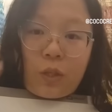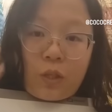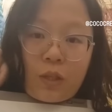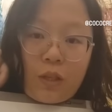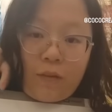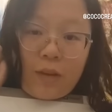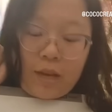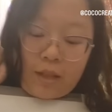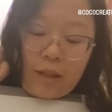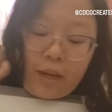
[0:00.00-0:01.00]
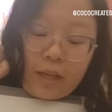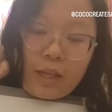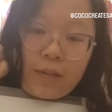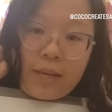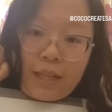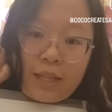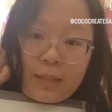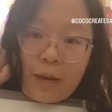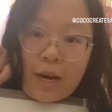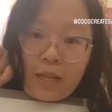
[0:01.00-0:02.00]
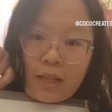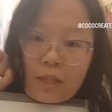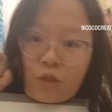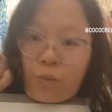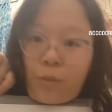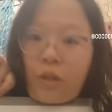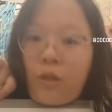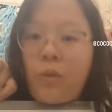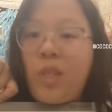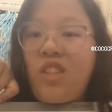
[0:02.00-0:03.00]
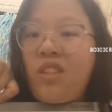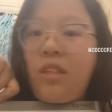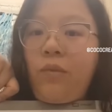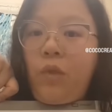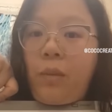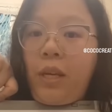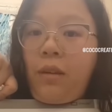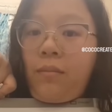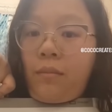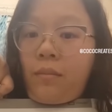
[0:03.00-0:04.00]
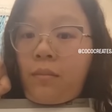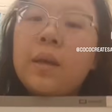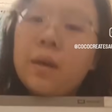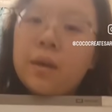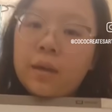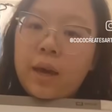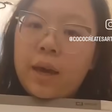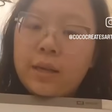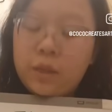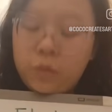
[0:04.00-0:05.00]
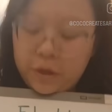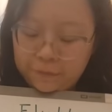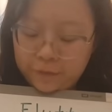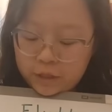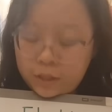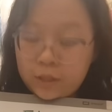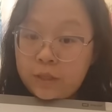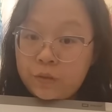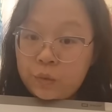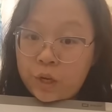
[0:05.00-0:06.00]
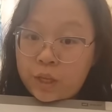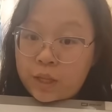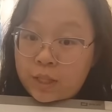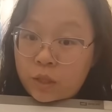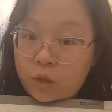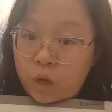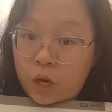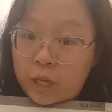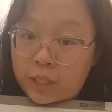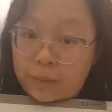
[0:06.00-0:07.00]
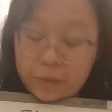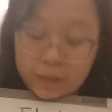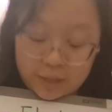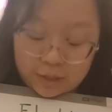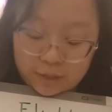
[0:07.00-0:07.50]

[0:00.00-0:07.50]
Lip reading: it's a wizard sleeve. The longer you make this part, the droopier your wizard sleeve will be. Okay, now the way flutter sleeves work, this is a new concept that we're